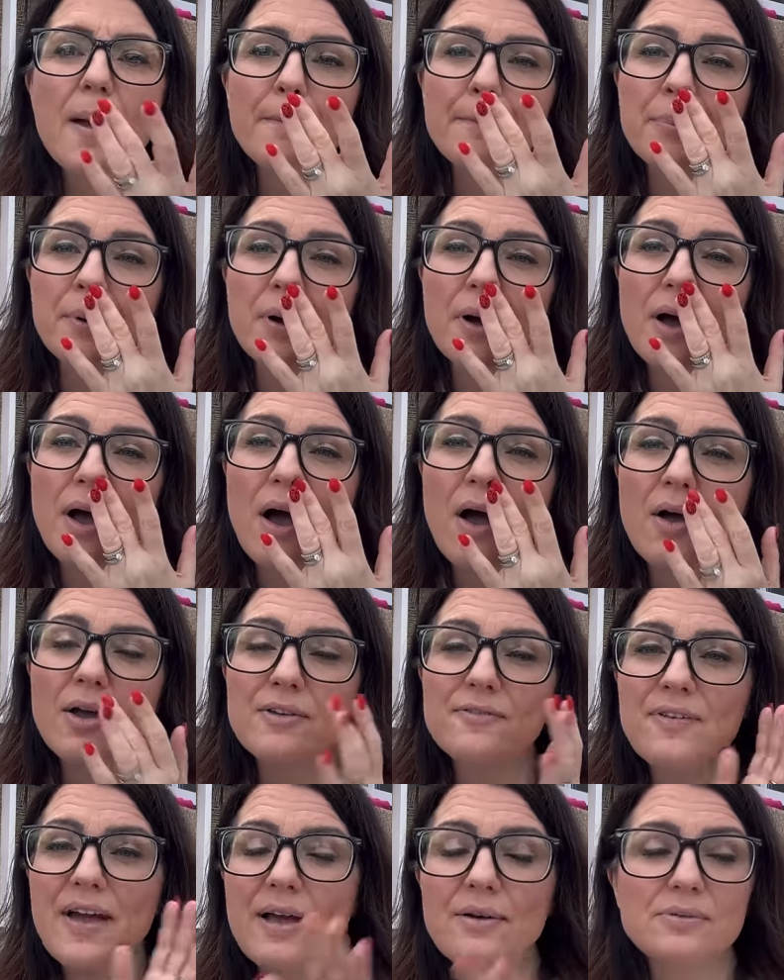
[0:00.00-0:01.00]
But I
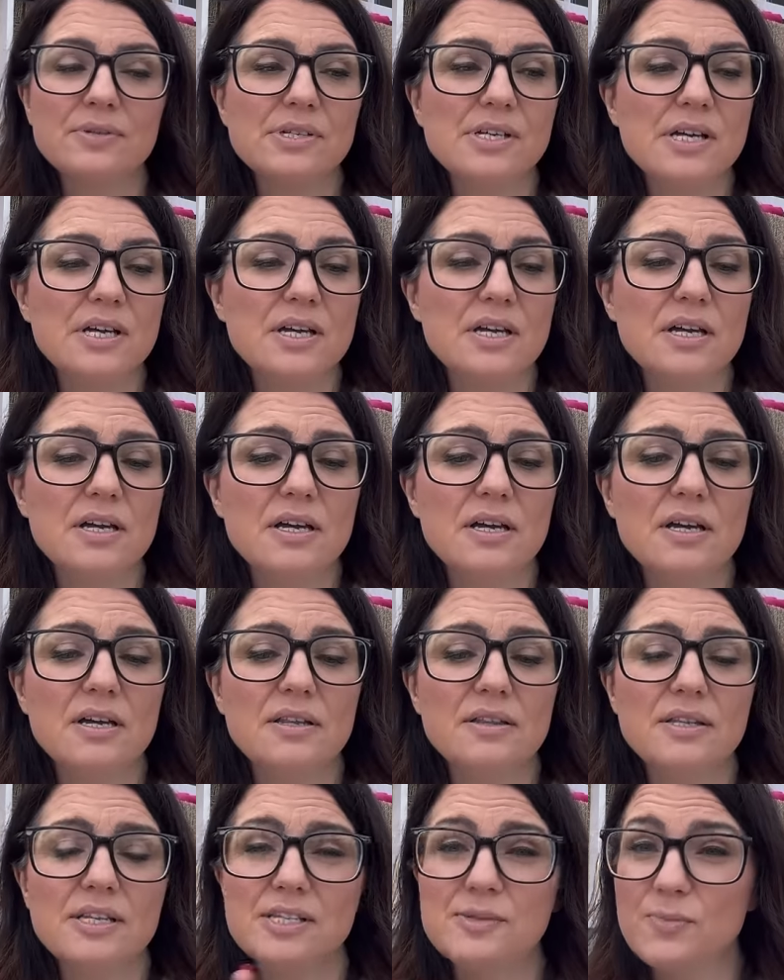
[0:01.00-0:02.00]
found her
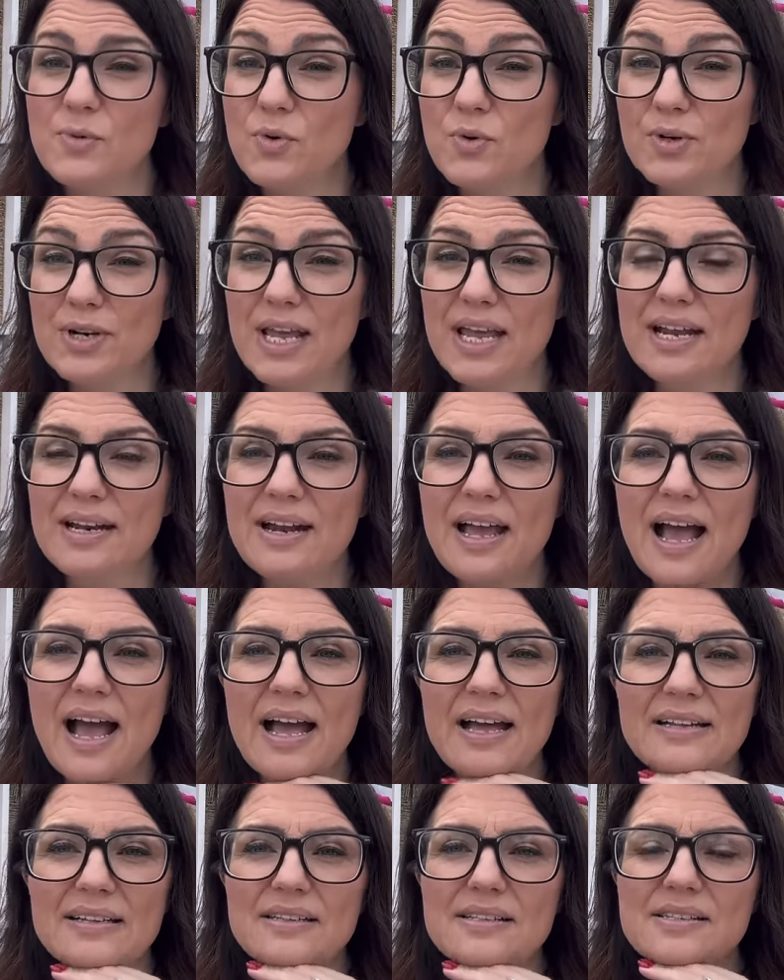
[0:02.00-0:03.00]
this morning,
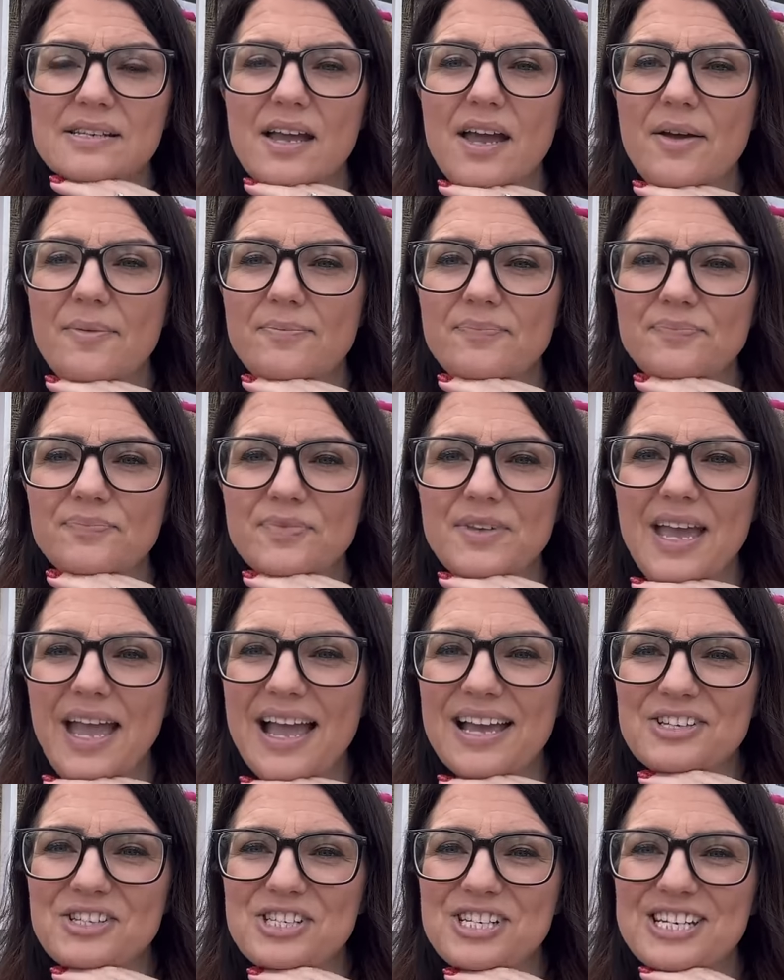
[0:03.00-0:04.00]
and
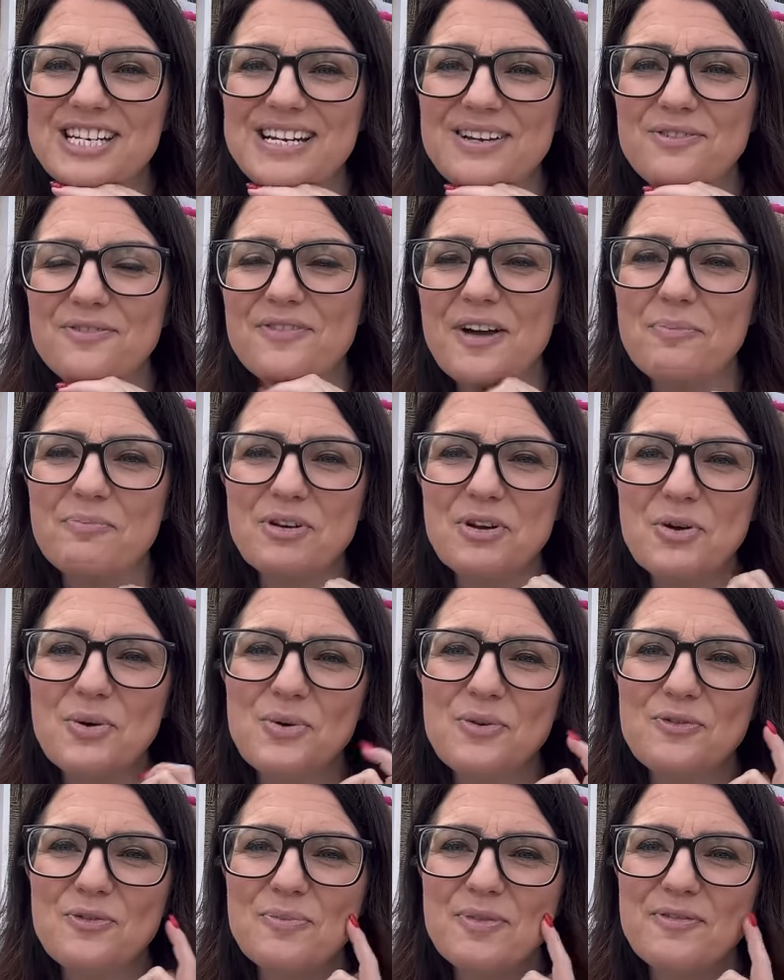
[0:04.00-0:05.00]
she did a little fabric
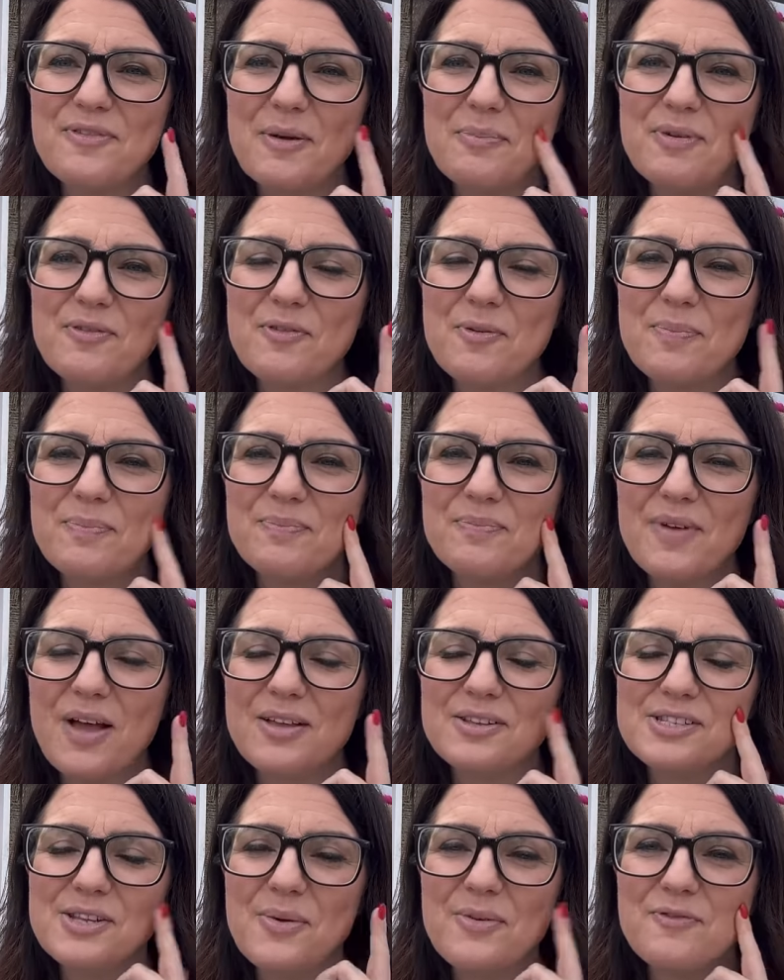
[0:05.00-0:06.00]
haul from
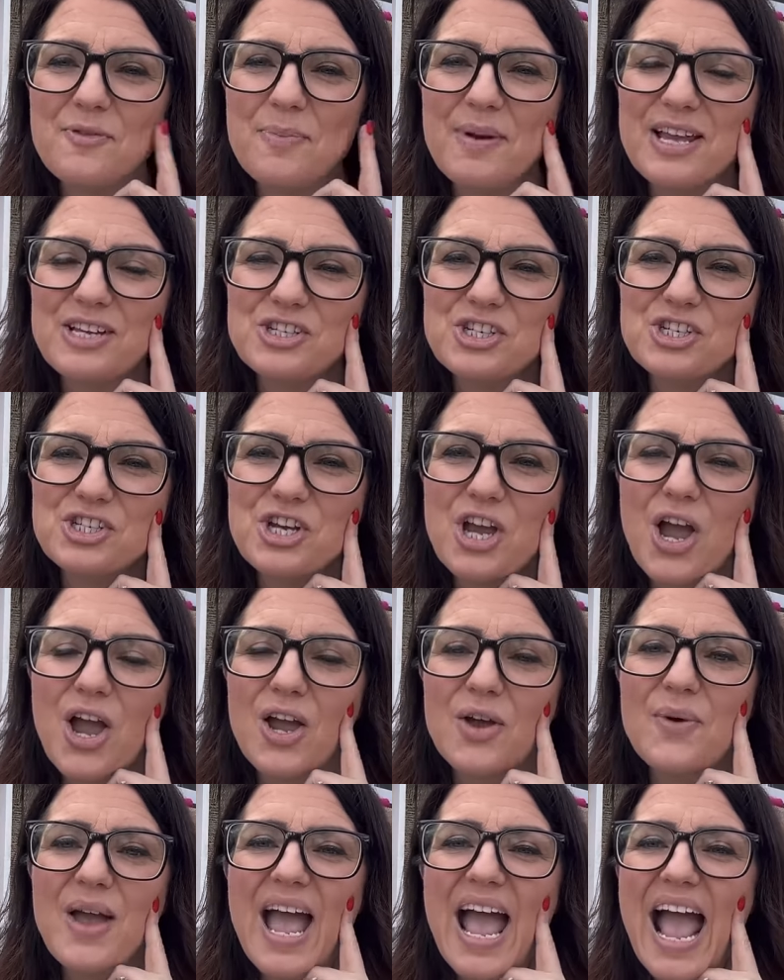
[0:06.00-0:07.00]
the Sewing for Pleasure
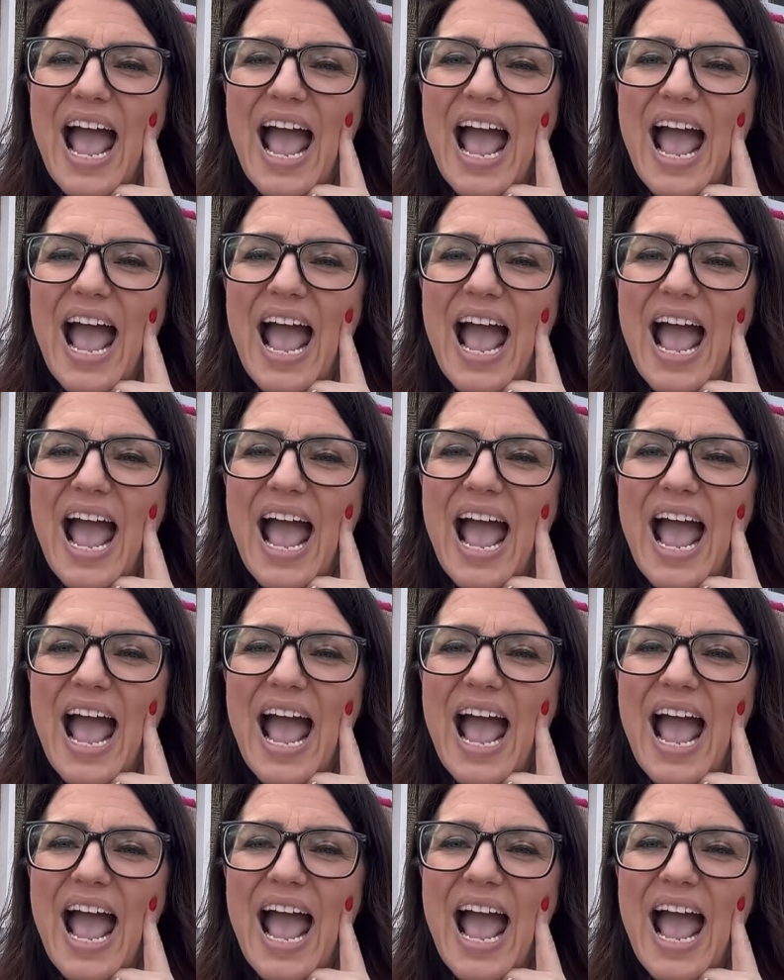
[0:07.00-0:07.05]
show.